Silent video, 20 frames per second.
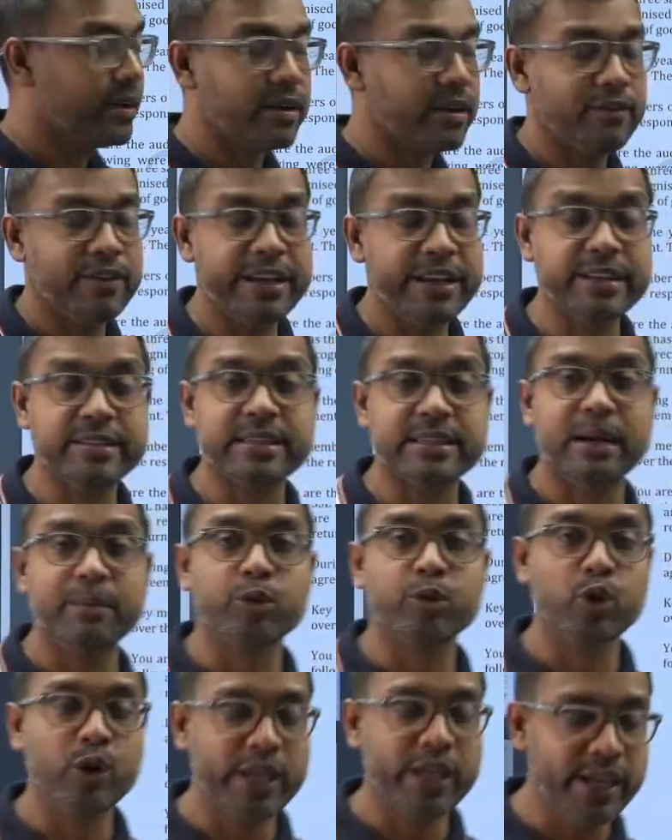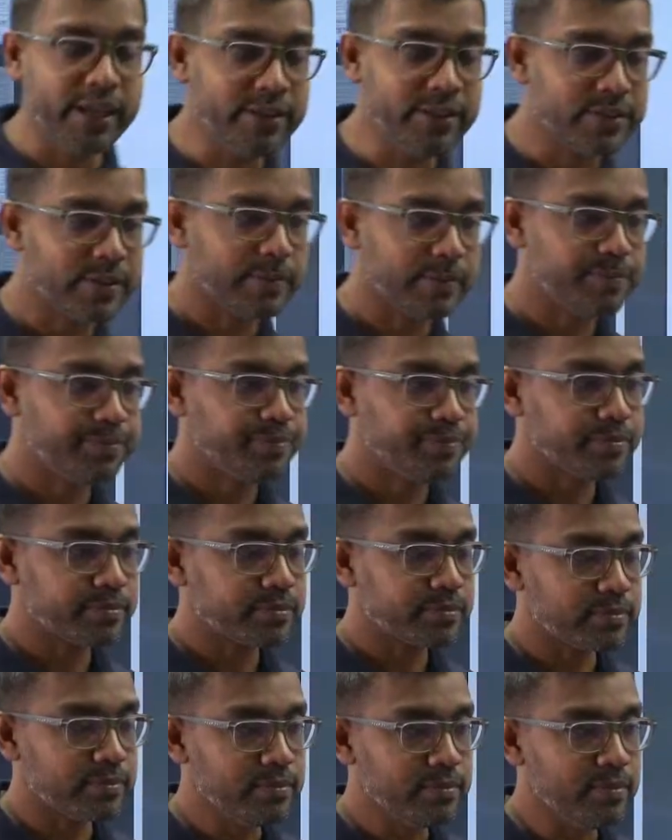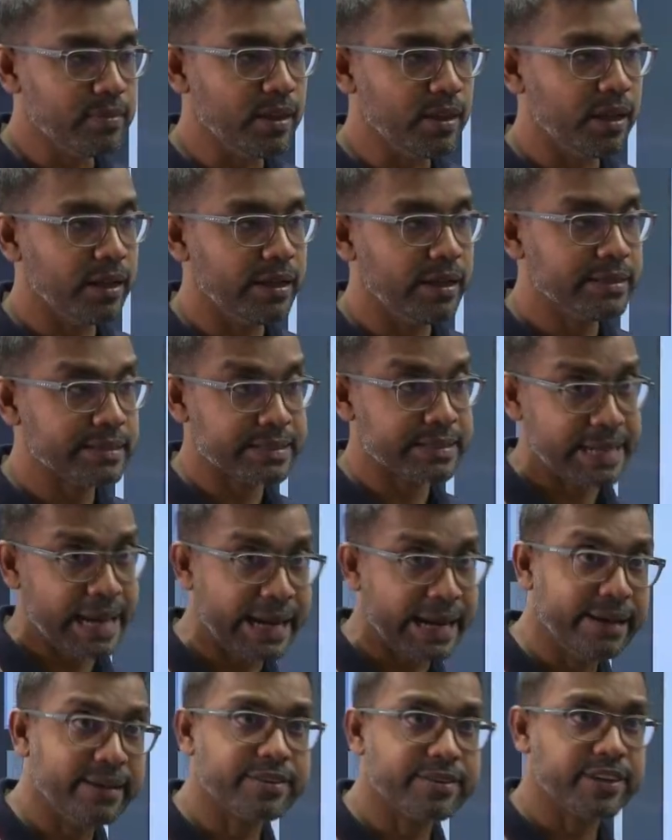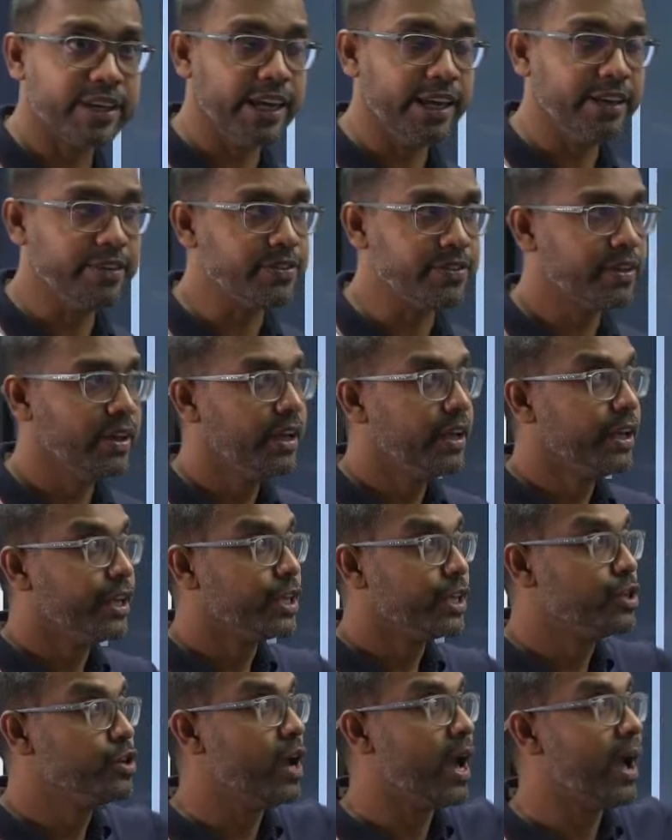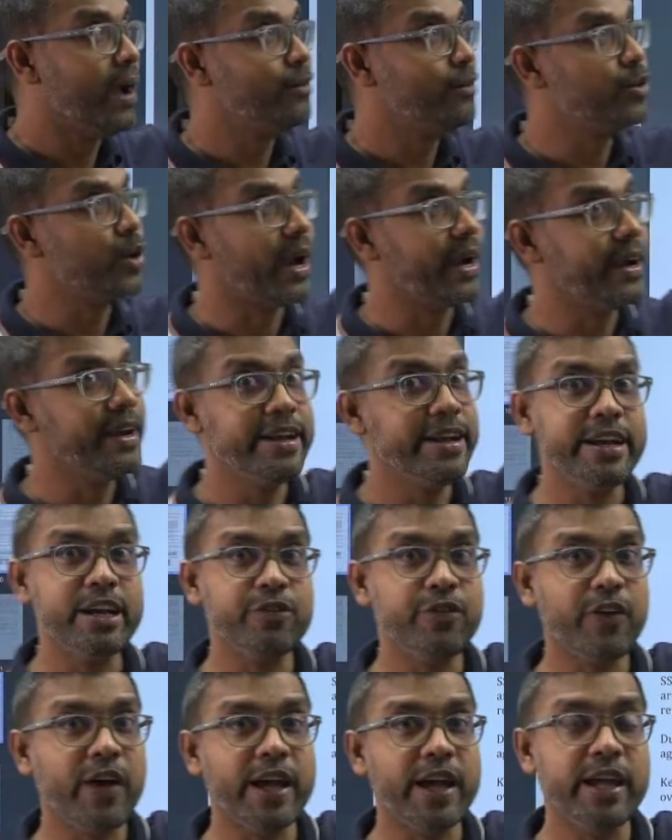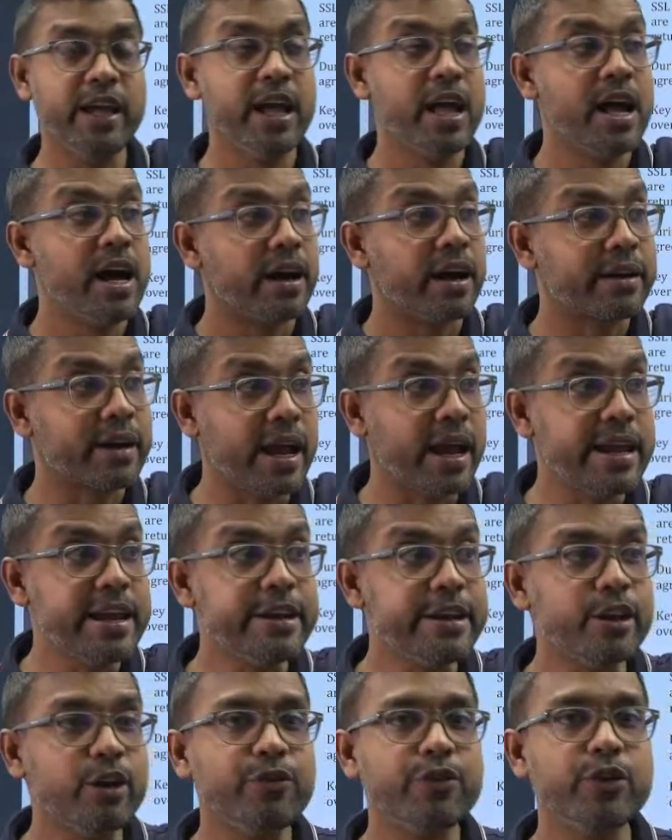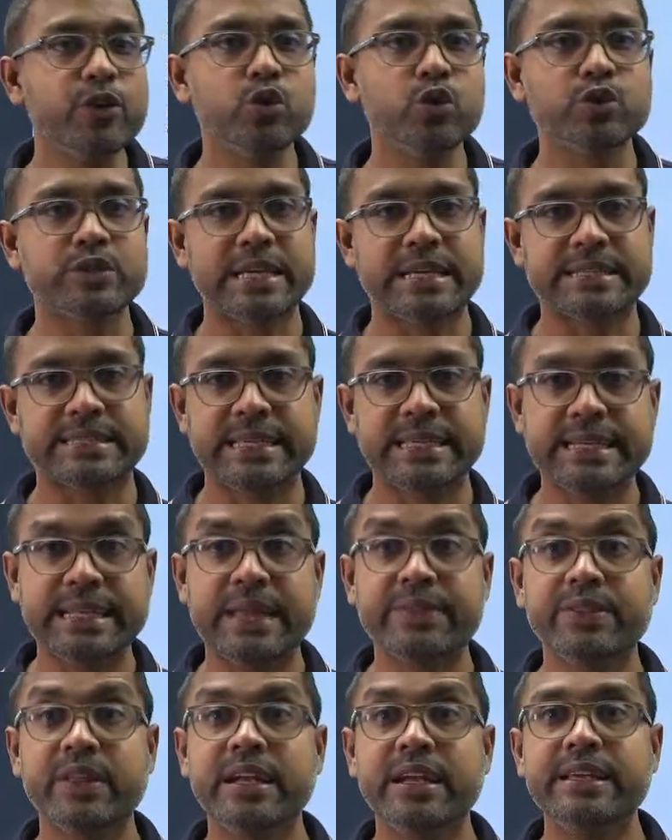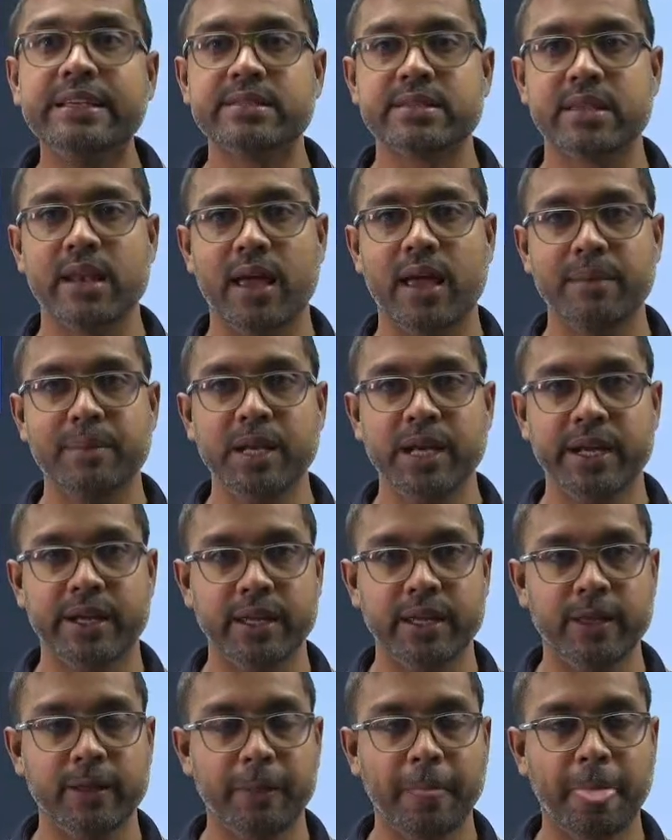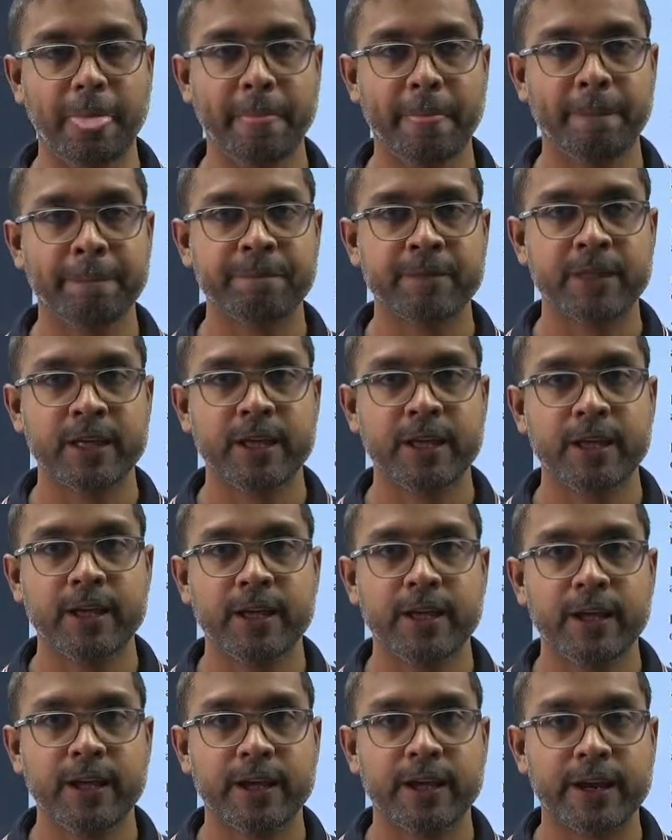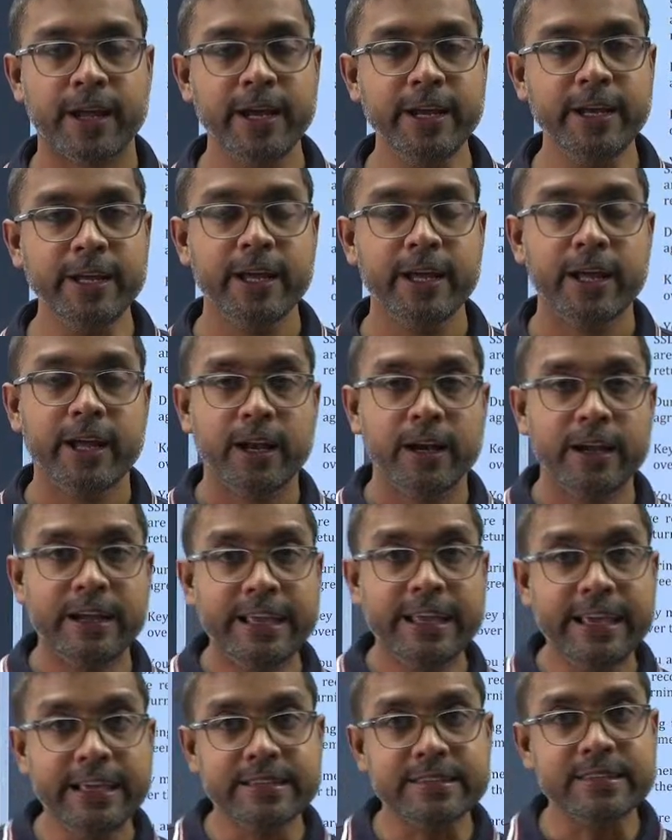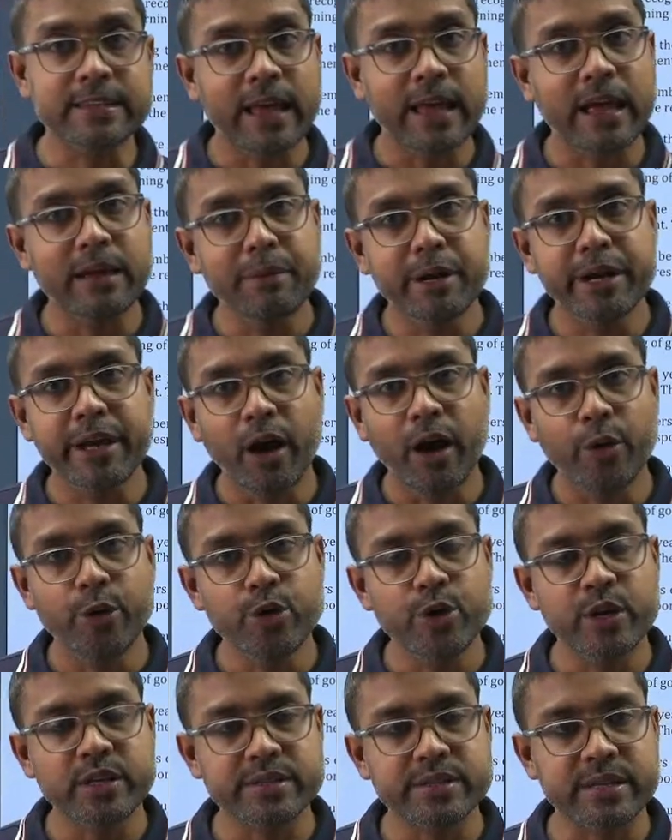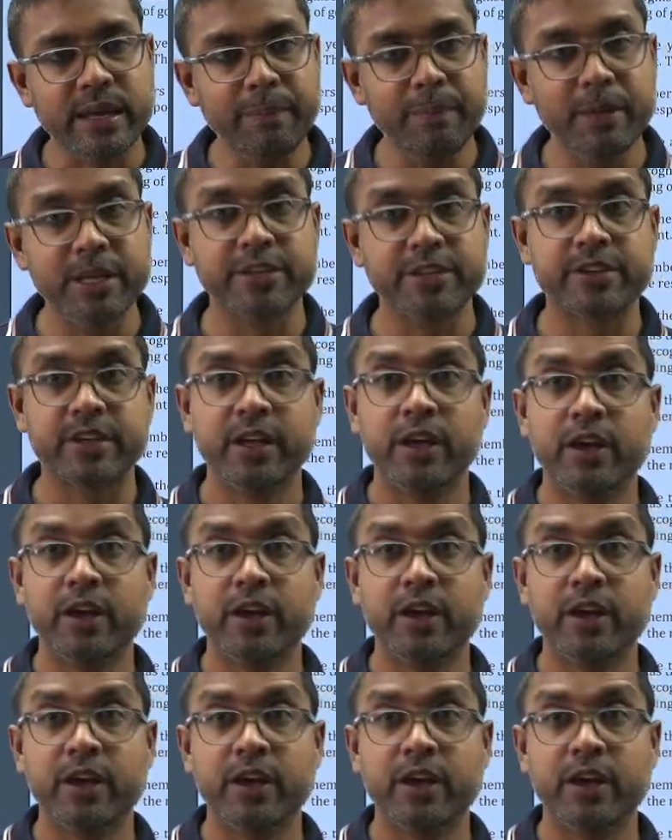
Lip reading: it's come to lease, standard says you have to identify right of use asset and the lease liability, right? Lease liability, how do you establish?